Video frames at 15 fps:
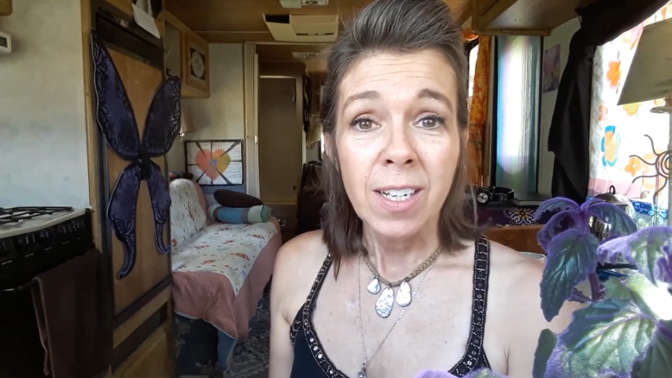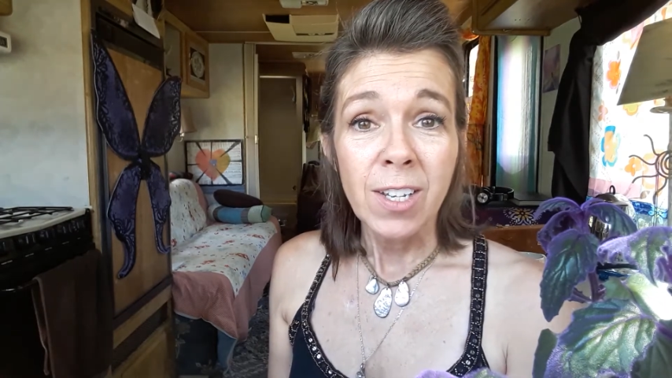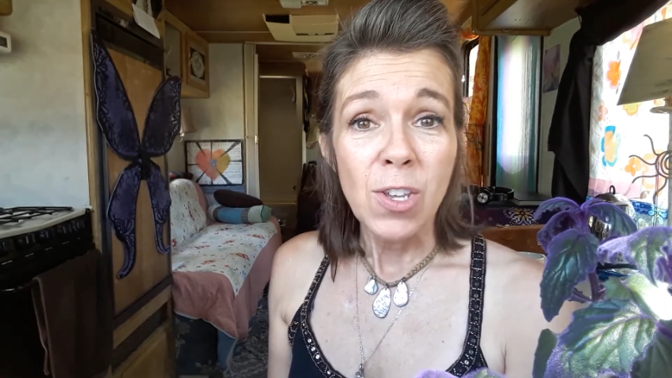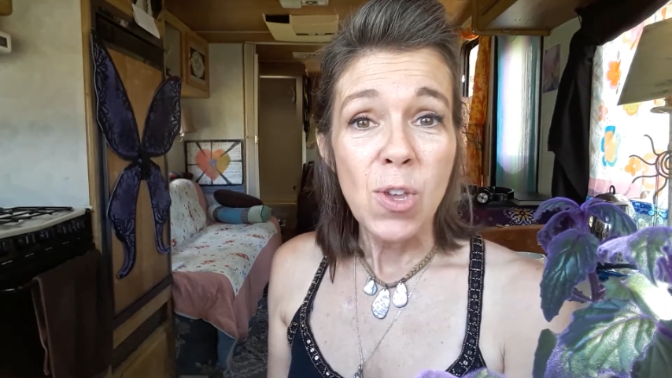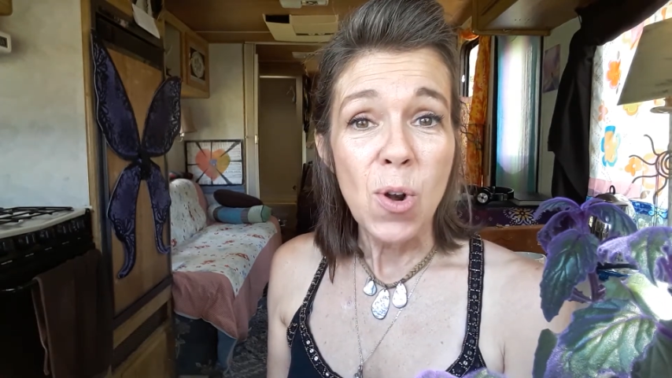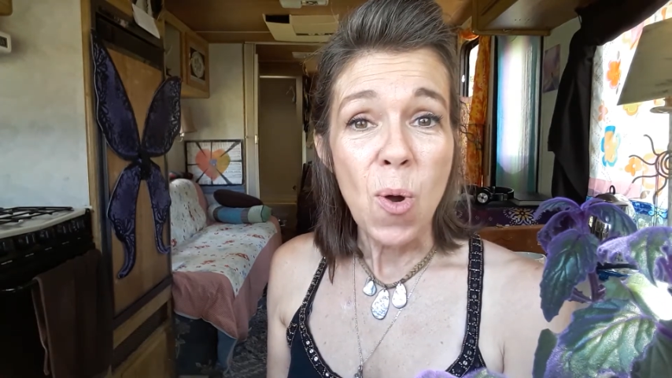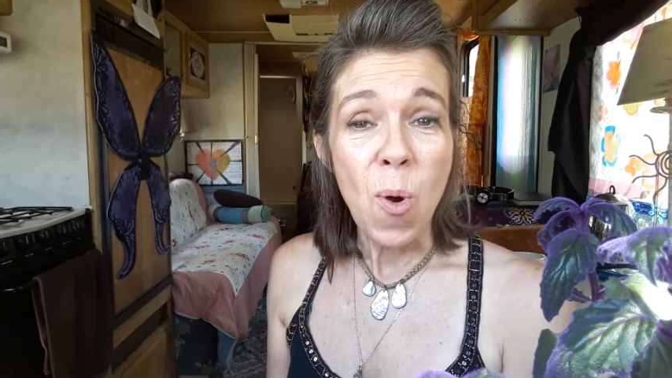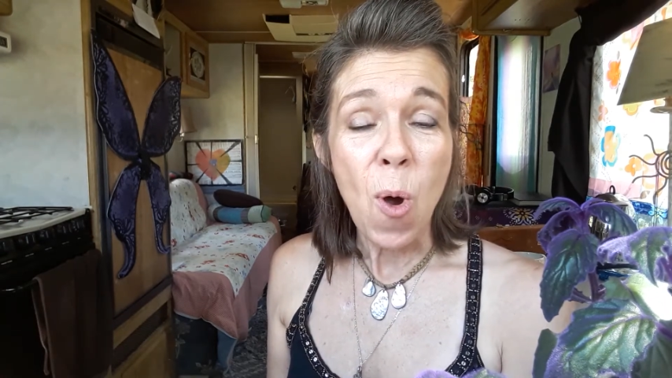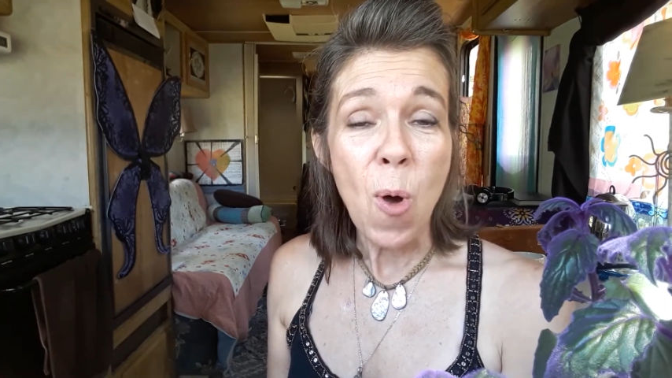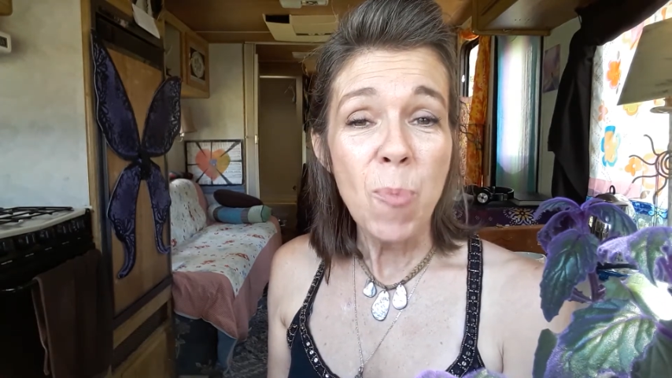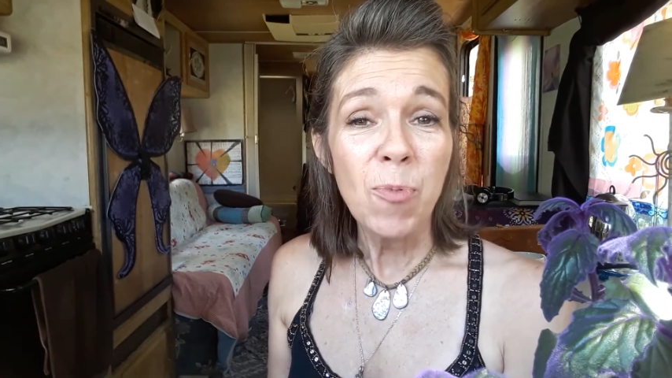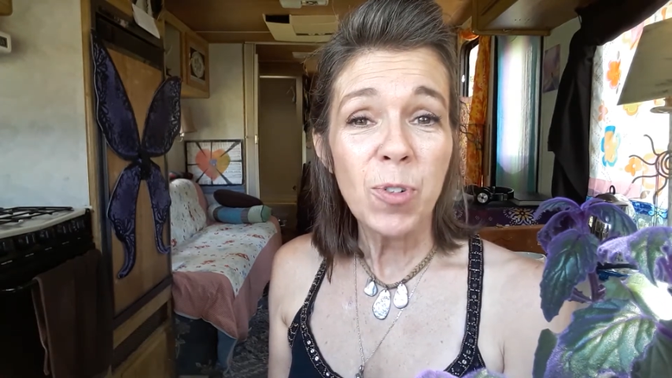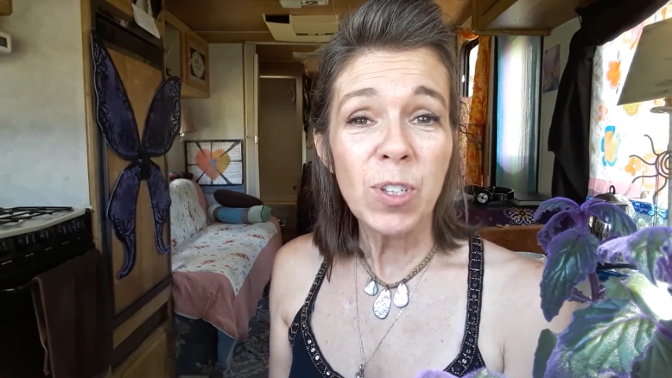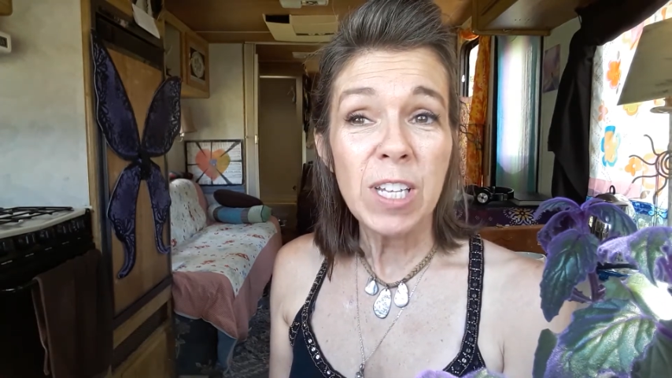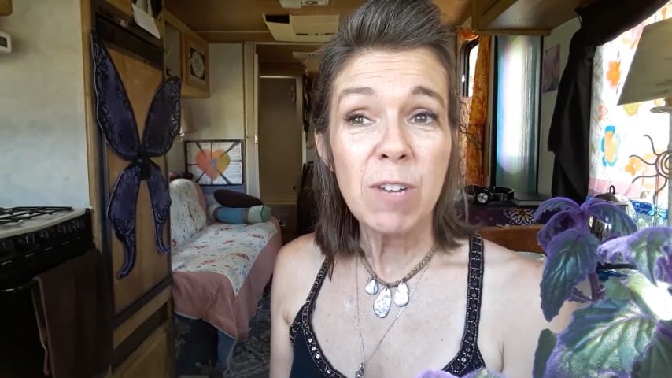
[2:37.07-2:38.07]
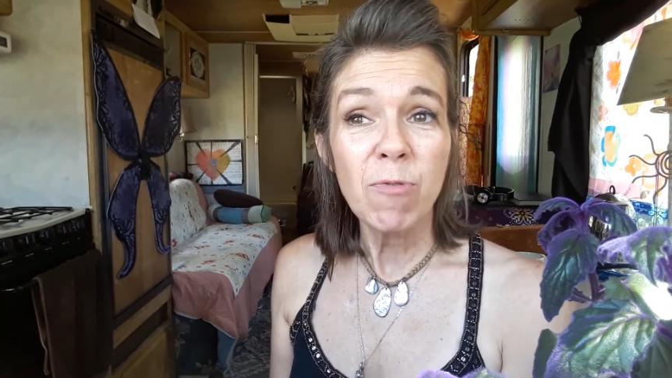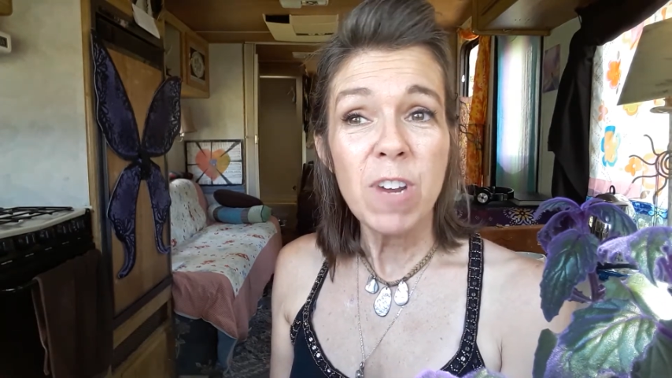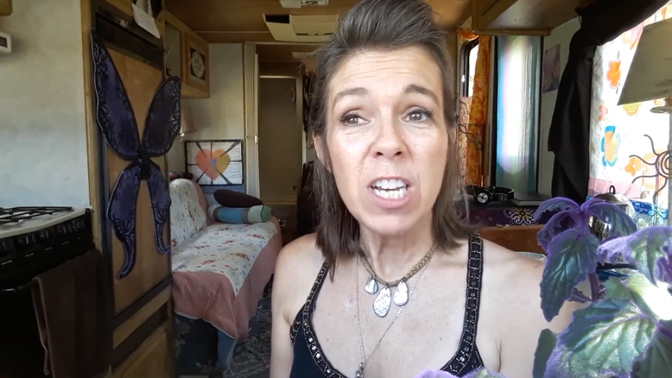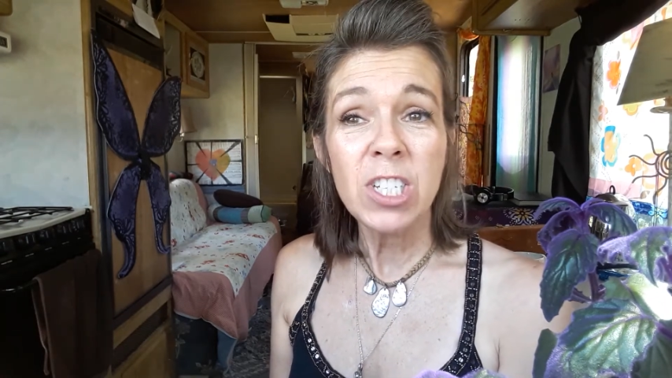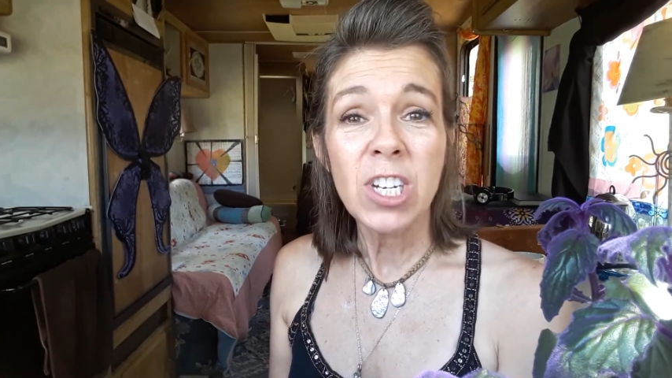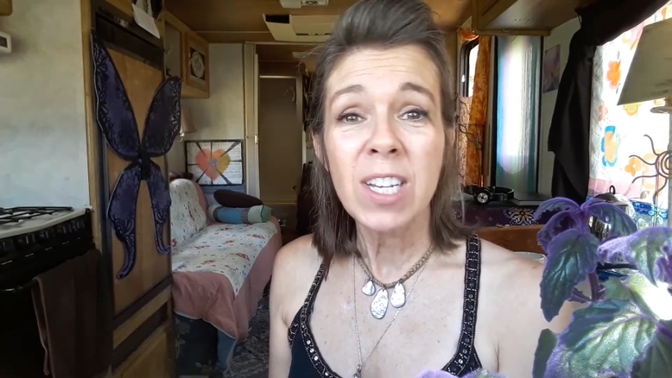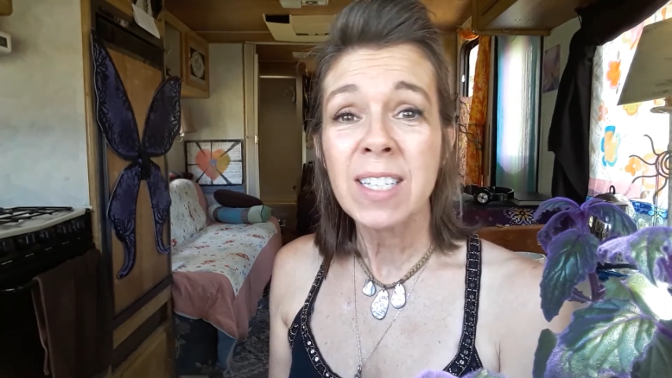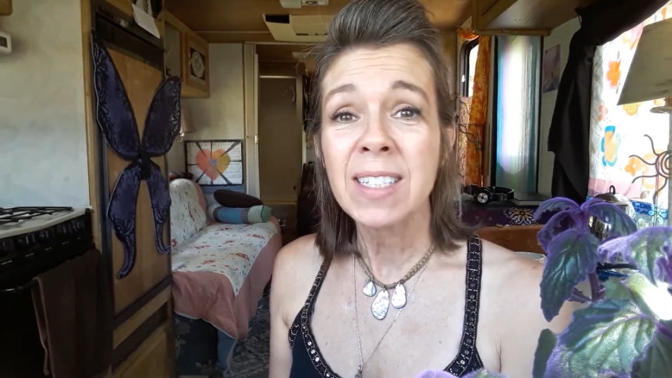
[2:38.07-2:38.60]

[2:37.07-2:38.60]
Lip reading: you know, hopefully reaching